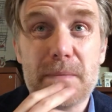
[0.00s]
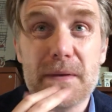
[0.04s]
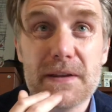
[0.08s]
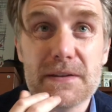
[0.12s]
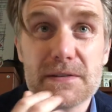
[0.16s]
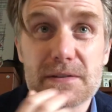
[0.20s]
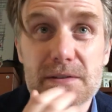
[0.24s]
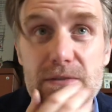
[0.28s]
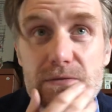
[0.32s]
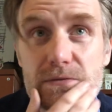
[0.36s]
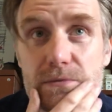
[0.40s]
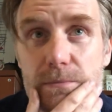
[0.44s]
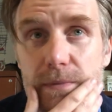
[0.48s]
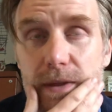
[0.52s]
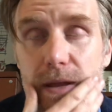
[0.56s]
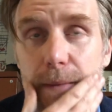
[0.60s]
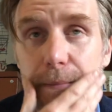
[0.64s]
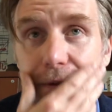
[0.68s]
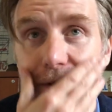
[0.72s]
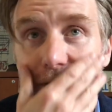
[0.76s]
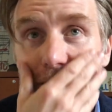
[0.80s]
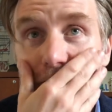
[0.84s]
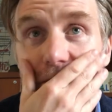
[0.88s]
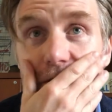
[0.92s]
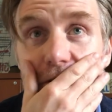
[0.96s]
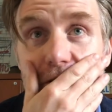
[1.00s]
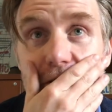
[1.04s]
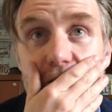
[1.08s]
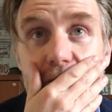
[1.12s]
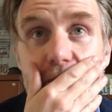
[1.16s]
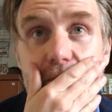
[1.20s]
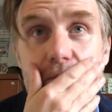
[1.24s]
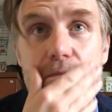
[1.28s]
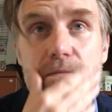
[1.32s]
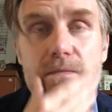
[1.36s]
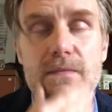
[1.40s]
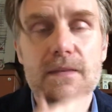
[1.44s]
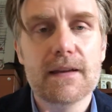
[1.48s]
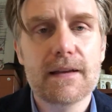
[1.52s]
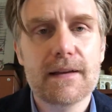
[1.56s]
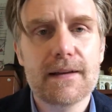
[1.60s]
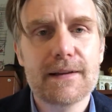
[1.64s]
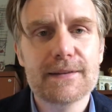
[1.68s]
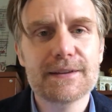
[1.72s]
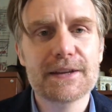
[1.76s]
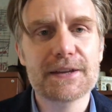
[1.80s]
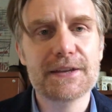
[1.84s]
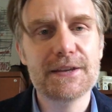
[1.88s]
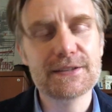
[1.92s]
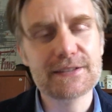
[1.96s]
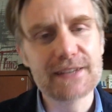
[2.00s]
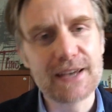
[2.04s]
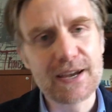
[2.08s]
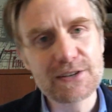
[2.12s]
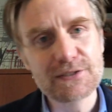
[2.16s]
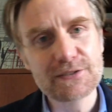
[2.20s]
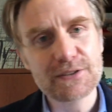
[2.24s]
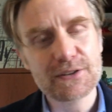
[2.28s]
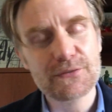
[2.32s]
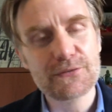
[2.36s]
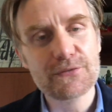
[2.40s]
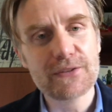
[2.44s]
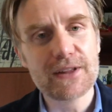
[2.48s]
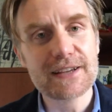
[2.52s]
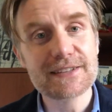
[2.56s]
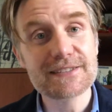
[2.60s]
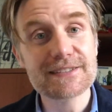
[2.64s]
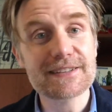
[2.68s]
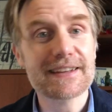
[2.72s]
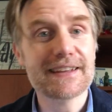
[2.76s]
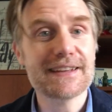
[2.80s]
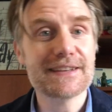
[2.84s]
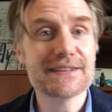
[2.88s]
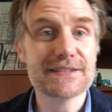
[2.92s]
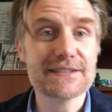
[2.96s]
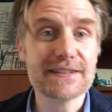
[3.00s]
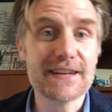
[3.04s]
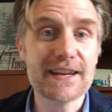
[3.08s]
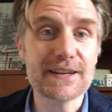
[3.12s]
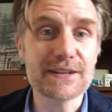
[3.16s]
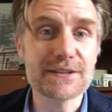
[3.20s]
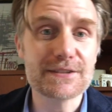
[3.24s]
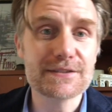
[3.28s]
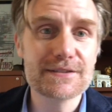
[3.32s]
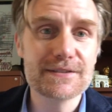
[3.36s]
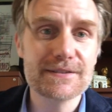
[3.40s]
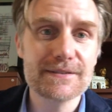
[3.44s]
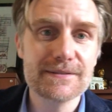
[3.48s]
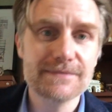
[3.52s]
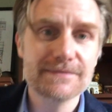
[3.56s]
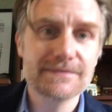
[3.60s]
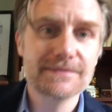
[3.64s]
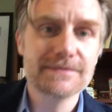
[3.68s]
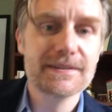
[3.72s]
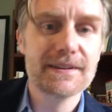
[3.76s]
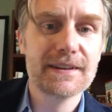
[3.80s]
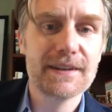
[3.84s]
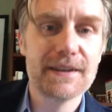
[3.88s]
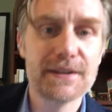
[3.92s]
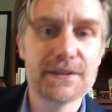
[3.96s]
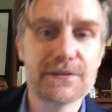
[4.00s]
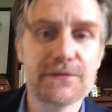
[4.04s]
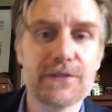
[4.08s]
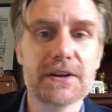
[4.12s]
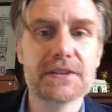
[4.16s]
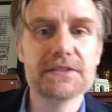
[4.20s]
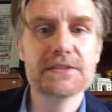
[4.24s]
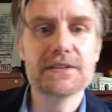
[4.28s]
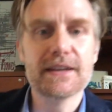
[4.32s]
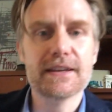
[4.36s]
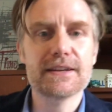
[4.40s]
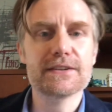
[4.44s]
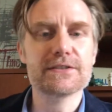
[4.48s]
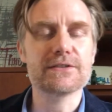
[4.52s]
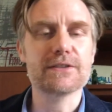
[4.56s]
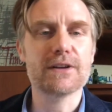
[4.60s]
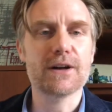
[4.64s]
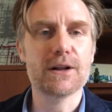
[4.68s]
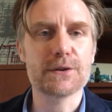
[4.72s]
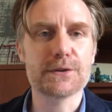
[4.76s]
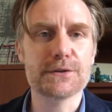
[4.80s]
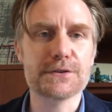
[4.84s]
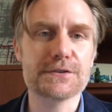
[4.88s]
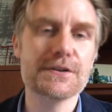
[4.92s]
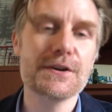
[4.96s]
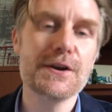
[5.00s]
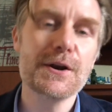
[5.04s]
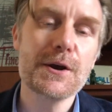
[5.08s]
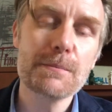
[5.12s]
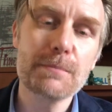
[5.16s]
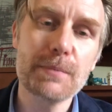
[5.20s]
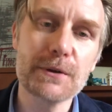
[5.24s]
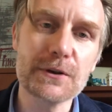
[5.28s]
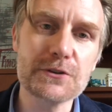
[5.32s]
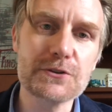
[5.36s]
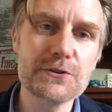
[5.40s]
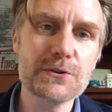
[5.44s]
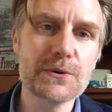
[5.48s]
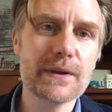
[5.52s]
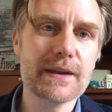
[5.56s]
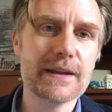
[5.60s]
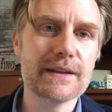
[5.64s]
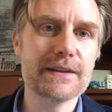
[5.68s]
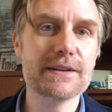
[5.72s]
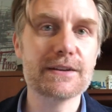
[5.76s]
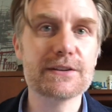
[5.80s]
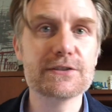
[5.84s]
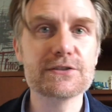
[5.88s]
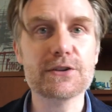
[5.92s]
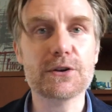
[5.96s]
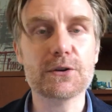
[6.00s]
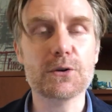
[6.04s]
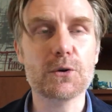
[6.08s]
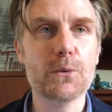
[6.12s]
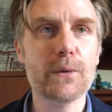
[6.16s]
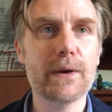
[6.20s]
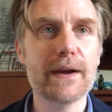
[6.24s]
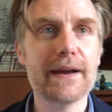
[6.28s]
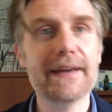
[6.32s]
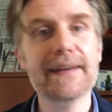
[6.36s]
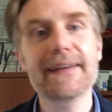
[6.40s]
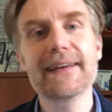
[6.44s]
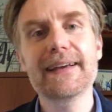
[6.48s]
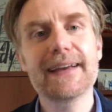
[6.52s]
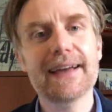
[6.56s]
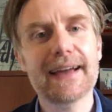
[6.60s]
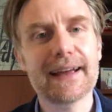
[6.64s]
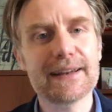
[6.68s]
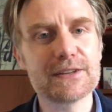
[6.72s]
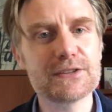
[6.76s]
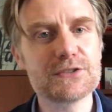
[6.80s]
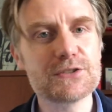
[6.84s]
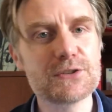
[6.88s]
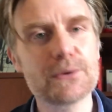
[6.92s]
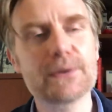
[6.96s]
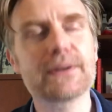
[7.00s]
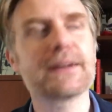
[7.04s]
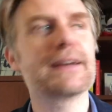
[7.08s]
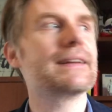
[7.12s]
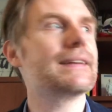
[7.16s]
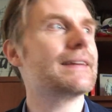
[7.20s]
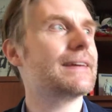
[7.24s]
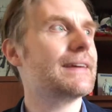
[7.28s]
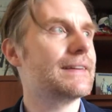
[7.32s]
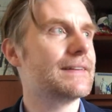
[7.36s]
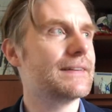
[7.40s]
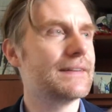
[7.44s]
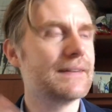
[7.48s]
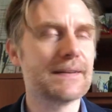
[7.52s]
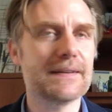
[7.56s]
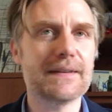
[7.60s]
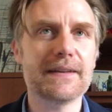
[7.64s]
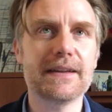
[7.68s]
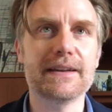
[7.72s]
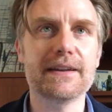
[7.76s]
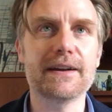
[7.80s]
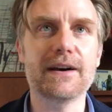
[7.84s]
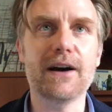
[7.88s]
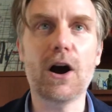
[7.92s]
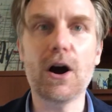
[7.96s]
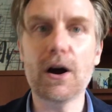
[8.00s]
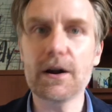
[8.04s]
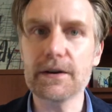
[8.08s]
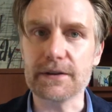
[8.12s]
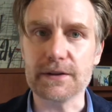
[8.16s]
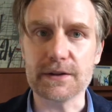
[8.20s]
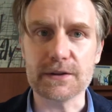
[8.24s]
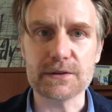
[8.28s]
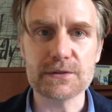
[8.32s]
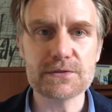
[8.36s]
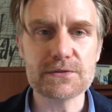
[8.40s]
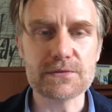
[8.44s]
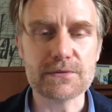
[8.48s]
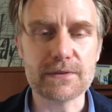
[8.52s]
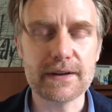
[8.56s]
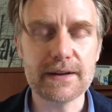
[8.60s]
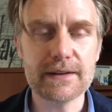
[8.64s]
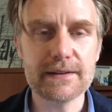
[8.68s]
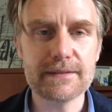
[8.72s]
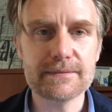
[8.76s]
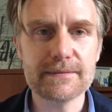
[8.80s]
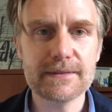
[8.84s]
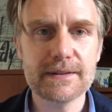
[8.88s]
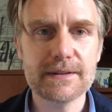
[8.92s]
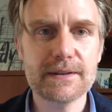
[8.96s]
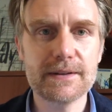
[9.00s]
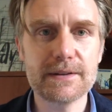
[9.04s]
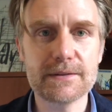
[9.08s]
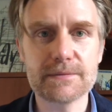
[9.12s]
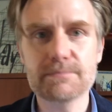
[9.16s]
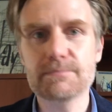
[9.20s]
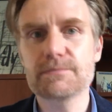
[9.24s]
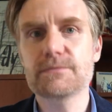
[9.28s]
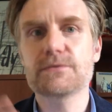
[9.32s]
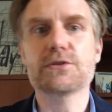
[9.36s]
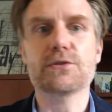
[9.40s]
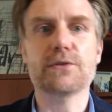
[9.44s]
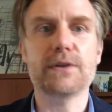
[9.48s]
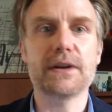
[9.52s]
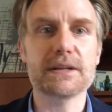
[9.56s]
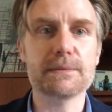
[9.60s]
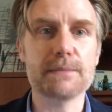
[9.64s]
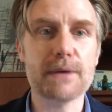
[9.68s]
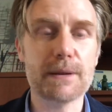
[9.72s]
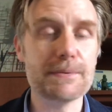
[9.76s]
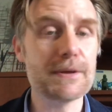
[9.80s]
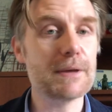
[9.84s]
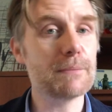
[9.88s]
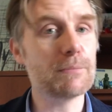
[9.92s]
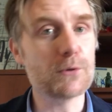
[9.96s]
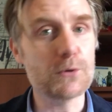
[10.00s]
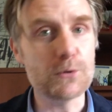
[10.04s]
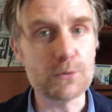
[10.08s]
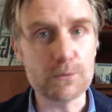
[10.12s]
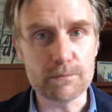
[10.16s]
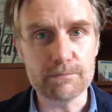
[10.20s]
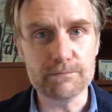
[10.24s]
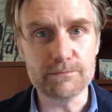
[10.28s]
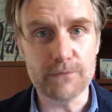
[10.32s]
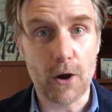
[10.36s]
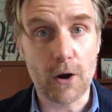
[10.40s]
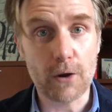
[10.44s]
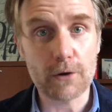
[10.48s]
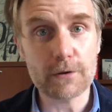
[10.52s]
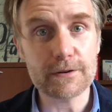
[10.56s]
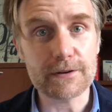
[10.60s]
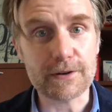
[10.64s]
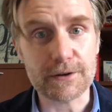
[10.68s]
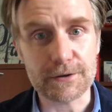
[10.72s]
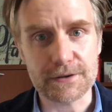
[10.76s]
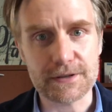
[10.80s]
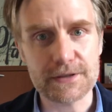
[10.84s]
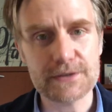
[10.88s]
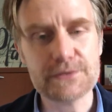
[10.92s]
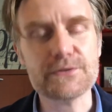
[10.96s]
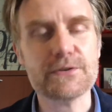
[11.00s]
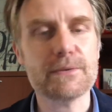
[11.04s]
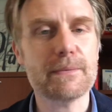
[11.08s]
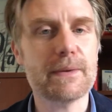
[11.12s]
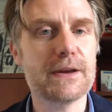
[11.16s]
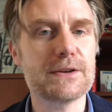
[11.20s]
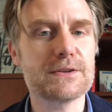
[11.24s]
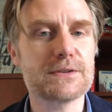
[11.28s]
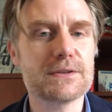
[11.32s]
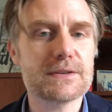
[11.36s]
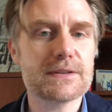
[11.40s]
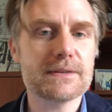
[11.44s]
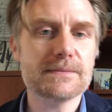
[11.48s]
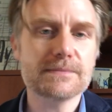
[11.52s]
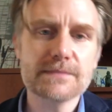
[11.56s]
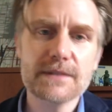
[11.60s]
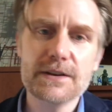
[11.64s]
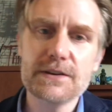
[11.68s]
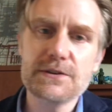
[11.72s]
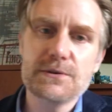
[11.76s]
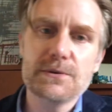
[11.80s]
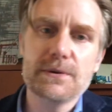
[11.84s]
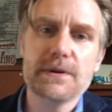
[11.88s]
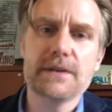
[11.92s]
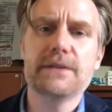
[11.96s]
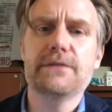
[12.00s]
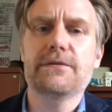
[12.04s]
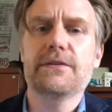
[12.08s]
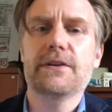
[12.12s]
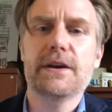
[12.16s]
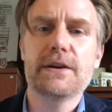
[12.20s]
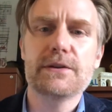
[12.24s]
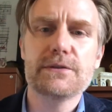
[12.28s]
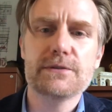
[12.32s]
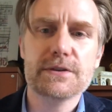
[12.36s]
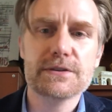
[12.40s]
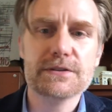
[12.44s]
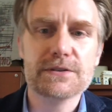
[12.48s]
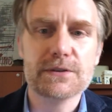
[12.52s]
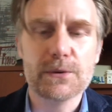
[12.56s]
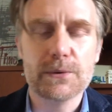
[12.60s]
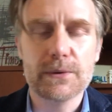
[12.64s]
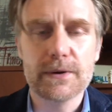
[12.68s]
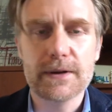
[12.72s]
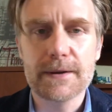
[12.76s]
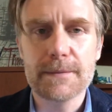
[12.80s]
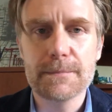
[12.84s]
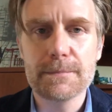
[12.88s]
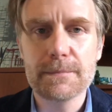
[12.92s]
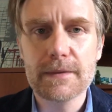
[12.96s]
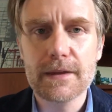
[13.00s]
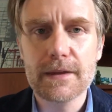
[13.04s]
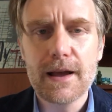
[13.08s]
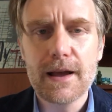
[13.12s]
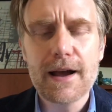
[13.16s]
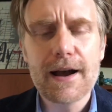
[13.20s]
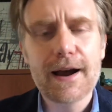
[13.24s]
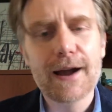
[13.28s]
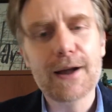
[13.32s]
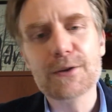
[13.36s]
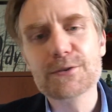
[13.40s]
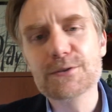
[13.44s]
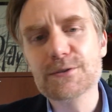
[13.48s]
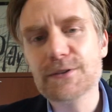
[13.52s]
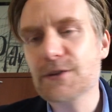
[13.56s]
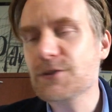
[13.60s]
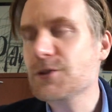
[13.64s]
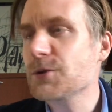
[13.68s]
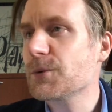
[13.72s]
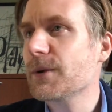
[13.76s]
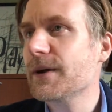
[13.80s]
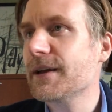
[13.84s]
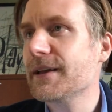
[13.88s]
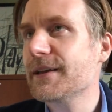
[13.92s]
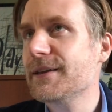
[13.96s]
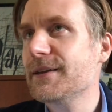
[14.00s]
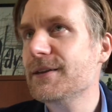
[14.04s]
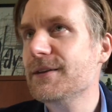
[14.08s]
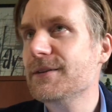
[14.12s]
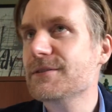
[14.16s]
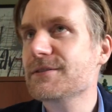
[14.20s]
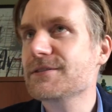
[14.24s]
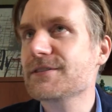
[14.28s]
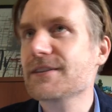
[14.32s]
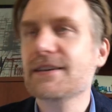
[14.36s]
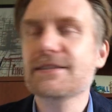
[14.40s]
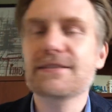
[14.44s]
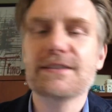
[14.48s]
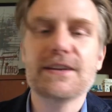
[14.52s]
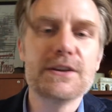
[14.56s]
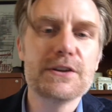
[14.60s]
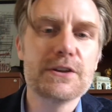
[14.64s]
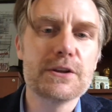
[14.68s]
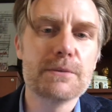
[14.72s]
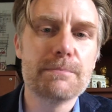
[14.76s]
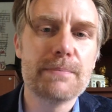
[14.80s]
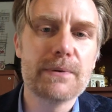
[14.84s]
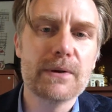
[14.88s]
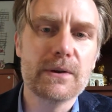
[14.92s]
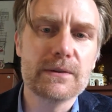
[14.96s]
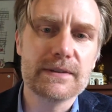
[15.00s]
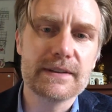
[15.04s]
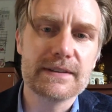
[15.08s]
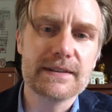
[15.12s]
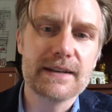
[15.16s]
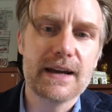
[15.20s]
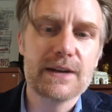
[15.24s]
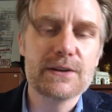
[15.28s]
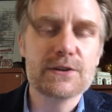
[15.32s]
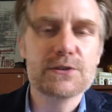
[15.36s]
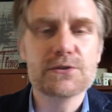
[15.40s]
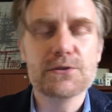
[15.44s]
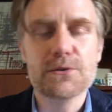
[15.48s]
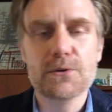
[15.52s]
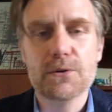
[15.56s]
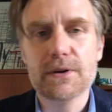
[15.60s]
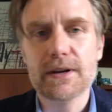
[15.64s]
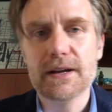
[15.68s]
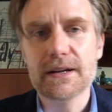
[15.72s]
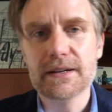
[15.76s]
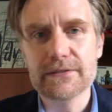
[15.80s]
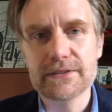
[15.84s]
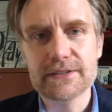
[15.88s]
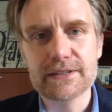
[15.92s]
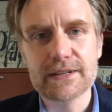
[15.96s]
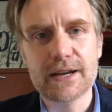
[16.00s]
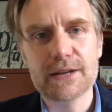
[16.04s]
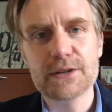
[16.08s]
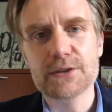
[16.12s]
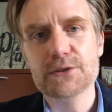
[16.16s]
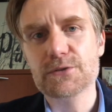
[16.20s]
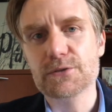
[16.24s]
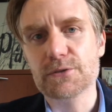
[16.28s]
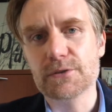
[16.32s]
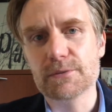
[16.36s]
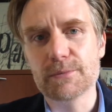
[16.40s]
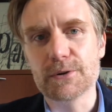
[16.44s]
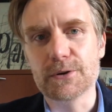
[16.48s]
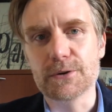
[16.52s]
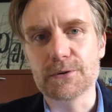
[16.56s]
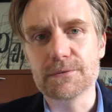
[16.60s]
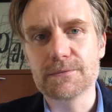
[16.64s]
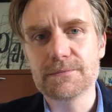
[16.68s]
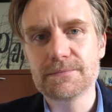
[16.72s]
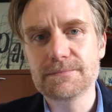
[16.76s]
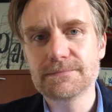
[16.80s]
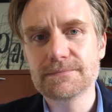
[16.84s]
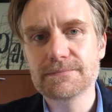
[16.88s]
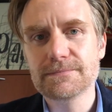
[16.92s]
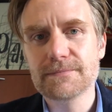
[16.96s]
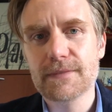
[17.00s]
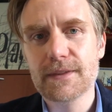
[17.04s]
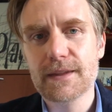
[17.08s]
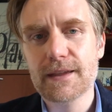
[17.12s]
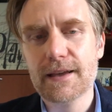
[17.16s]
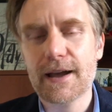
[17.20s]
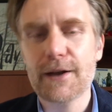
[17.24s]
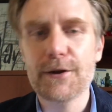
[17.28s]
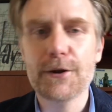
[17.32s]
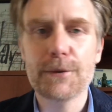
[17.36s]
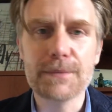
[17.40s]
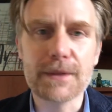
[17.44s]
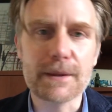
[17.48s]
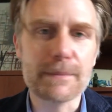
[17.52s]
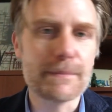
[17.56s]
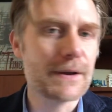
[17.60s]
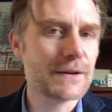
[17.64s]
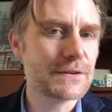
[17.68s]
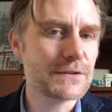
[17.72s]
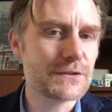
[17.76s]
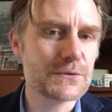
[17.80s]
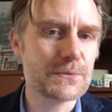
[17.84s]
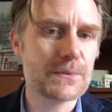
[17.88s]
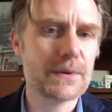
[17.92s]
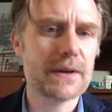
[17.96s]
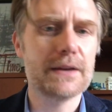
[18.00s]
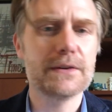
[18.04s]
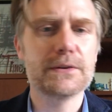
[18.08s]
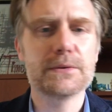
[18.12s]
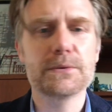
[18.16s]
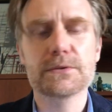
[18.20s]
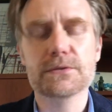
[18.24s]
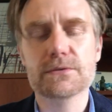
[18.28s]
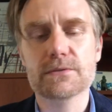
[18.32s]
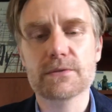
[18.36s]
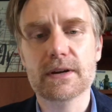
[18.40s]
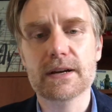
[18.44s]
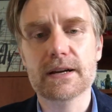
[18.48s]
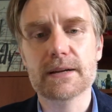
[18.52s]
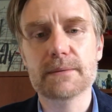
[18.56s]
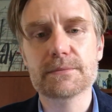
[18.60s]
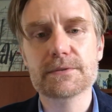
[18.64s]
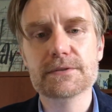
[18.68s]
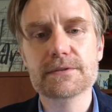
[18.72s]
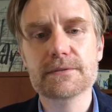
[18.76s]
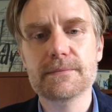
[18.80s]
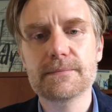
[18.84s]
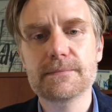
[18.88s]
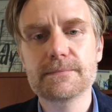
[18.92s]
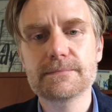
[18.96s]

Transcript: pieces from Damien Hirst. Like he's actually flexing his taste. He's flexing his knowledge, but he's doing it in a subtle way, and he's doing it in an audience, right? He's surrounded by people who aren't art history majors. He's doing it in a very interesting way. I also like the way he says he could build a dinosaur out of a dinosaur bone. I hope that makes its way into his rhymes.